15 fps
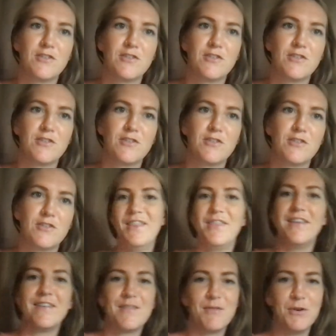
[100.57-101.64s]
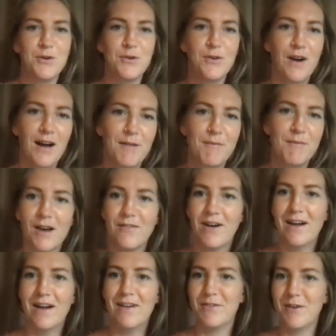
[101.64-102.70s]
So hopefully this will
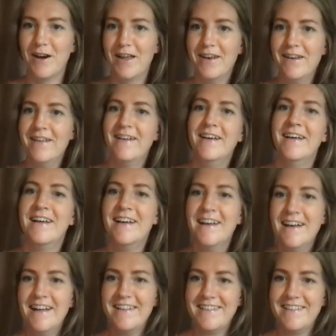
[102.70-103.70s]
cover everyone.